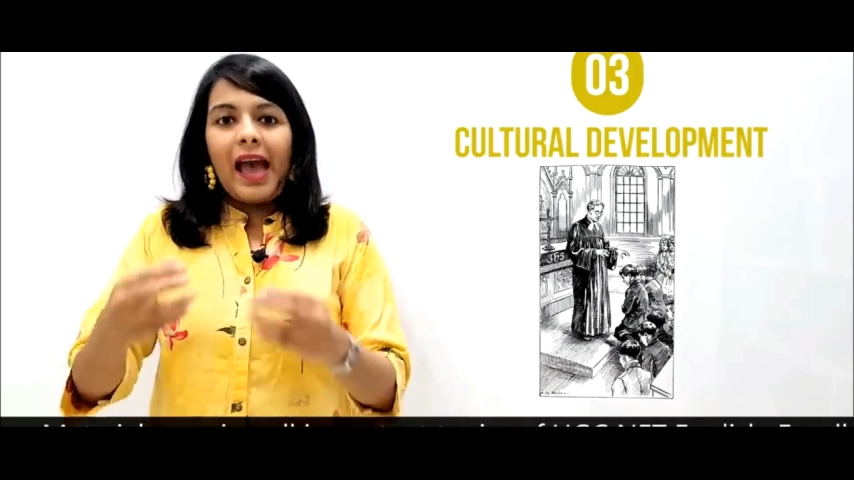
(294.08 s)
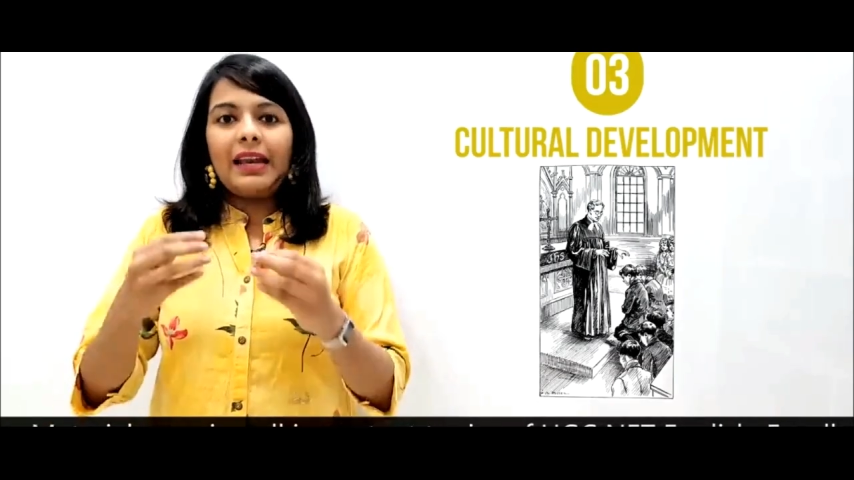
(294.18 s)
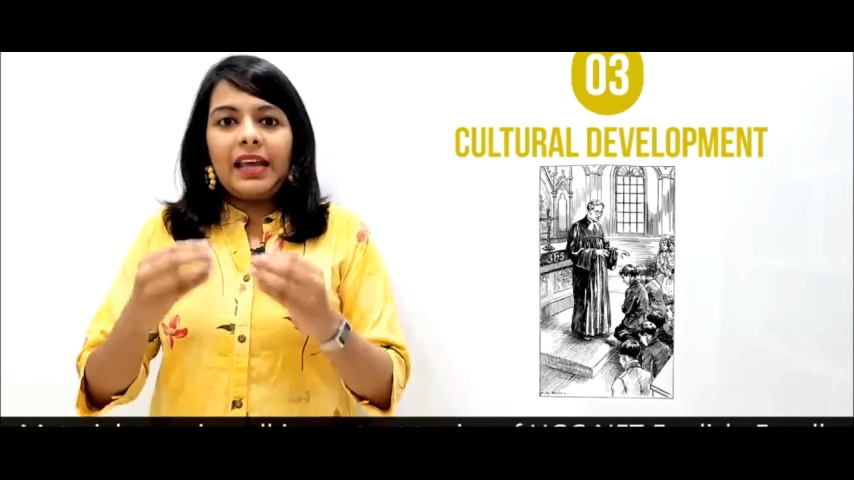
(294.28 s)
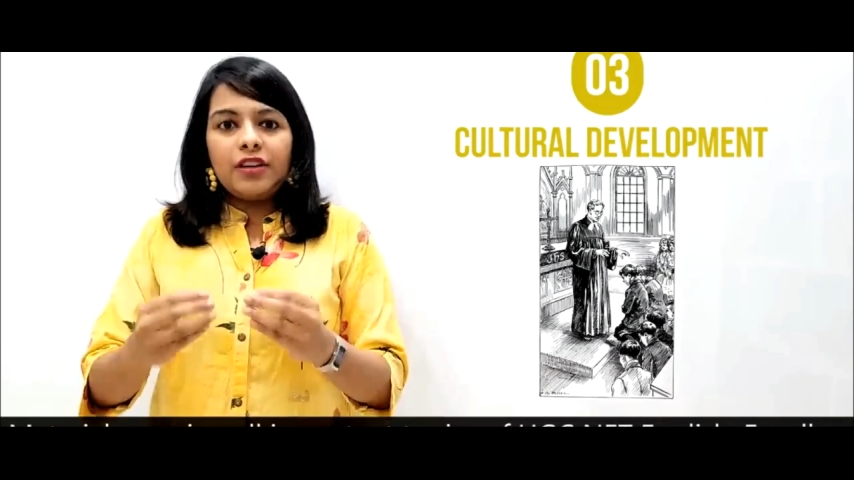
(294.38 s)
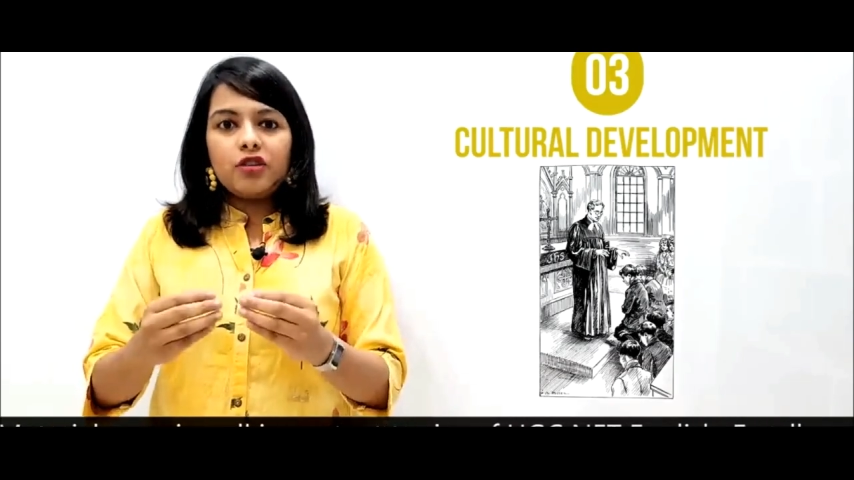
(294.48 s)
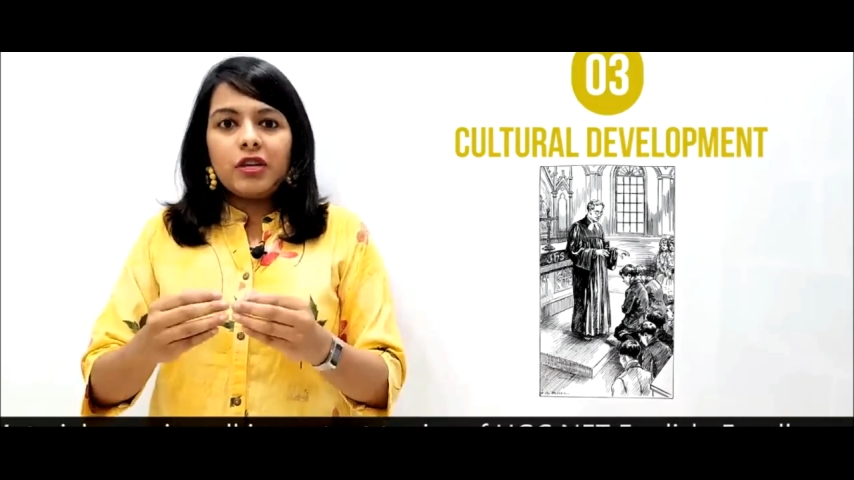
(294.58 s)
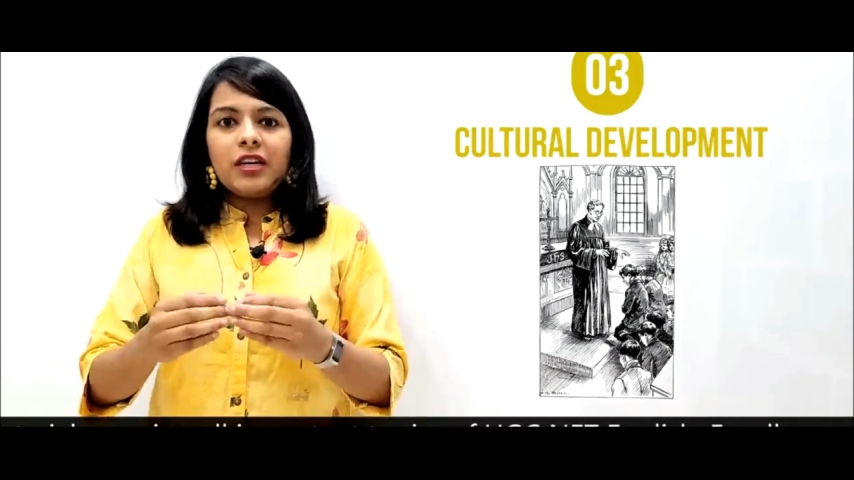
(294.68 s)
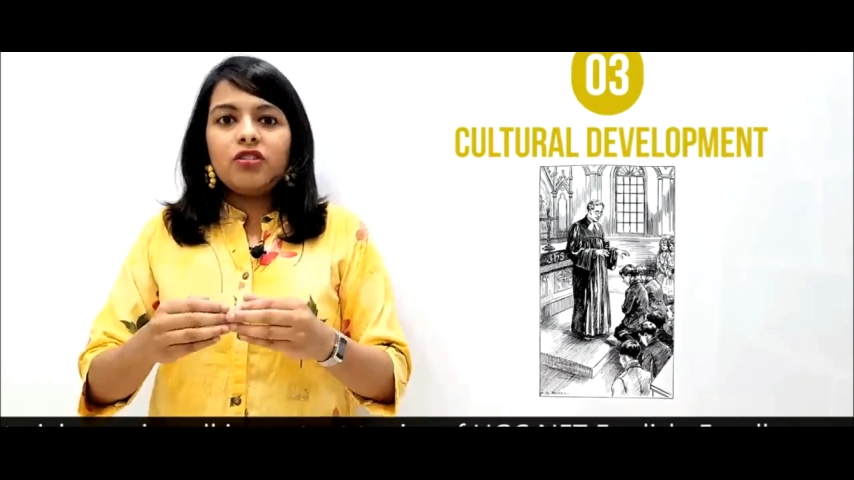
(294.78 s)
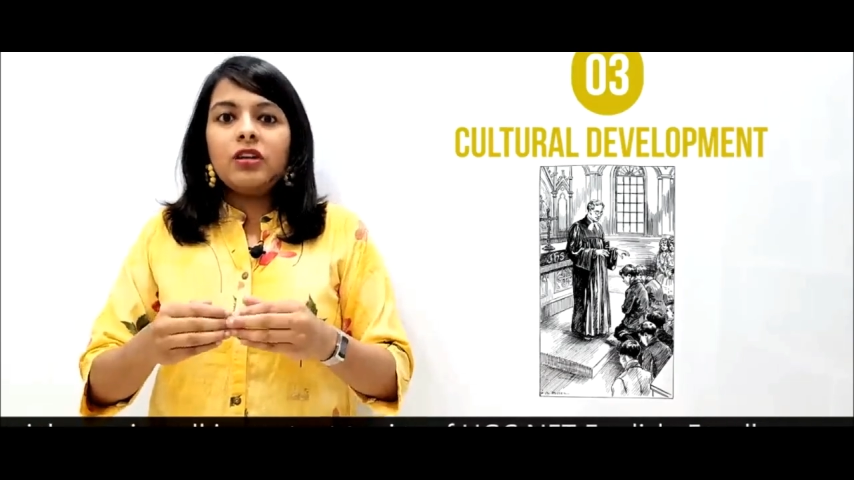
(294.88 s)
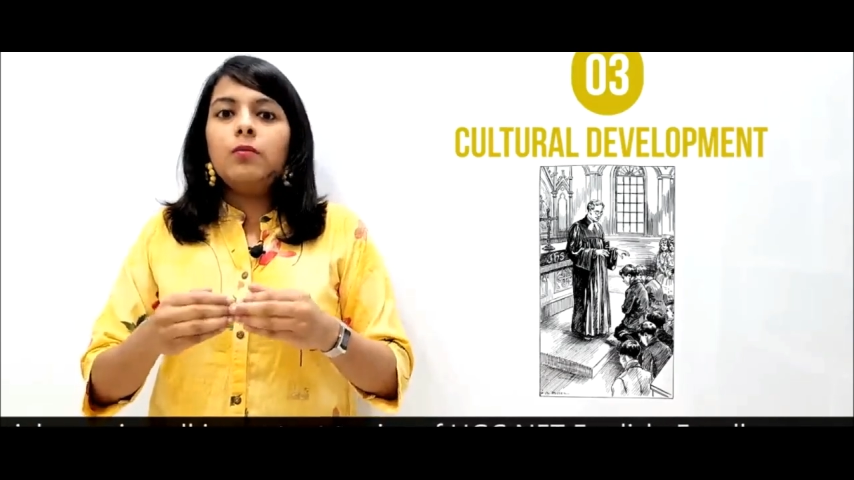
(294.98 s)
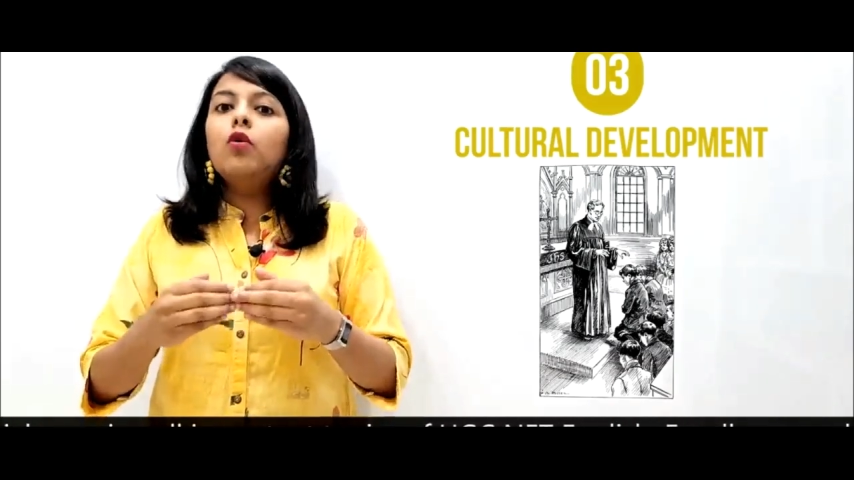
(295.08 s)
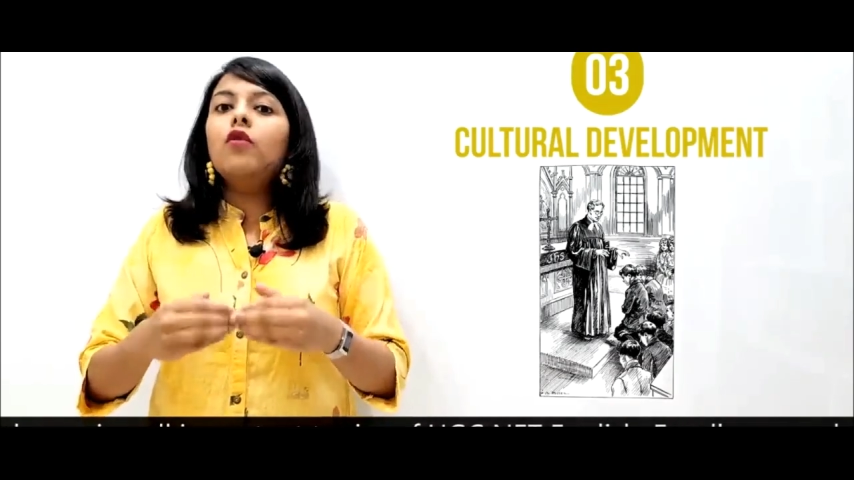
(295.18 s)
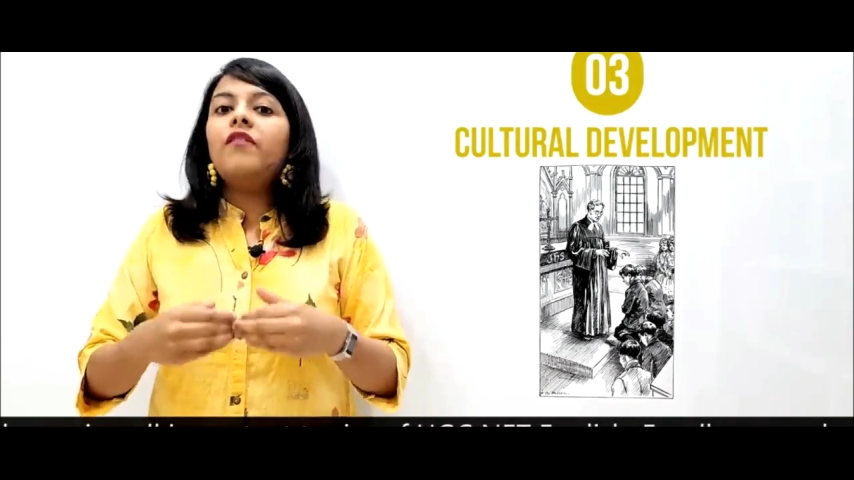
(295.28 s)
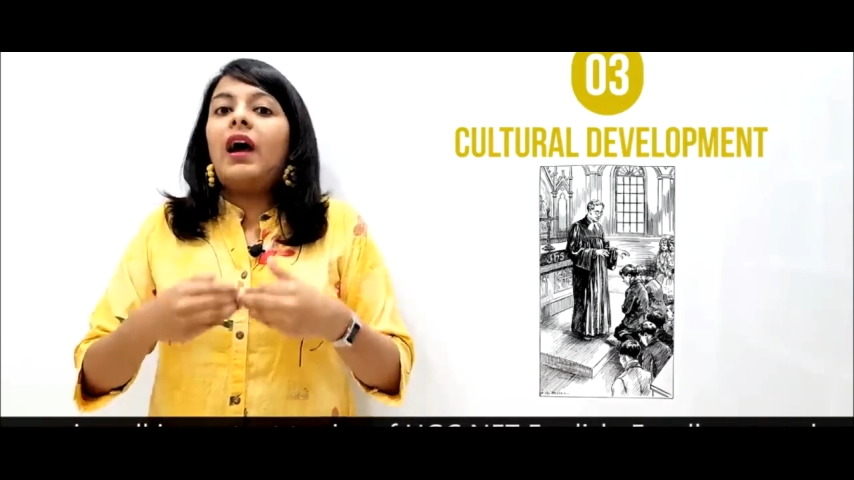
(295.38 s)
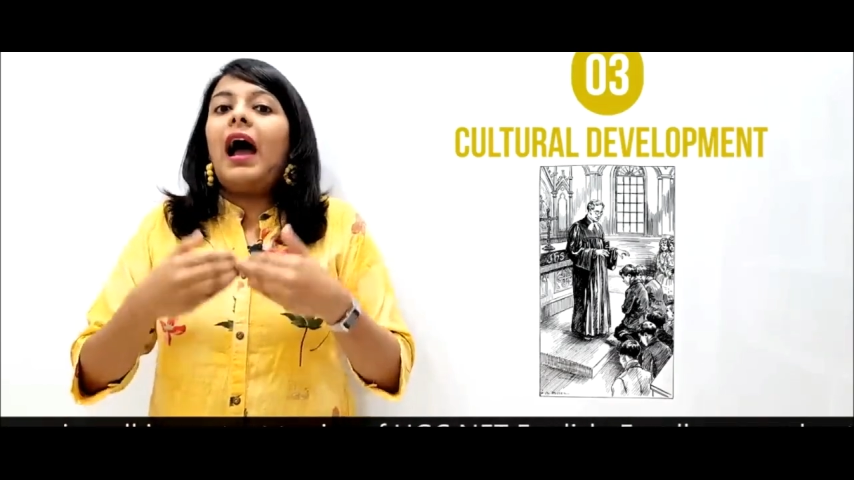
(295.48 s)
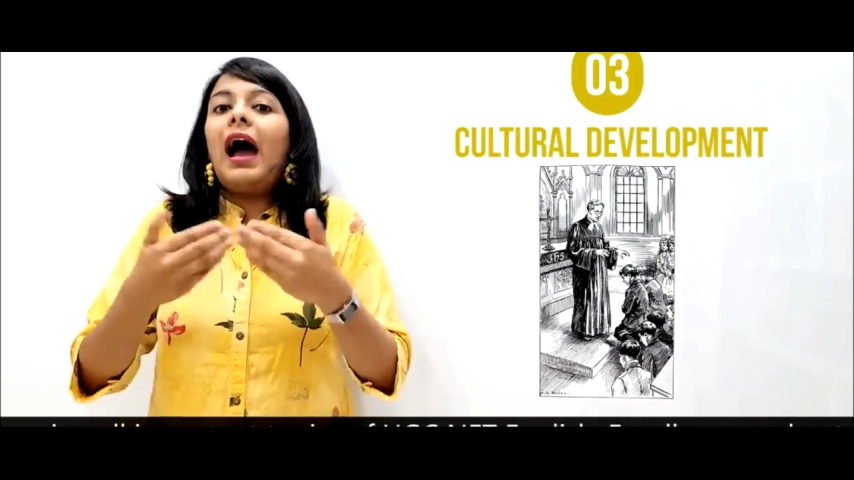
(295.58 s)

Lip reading: and education moved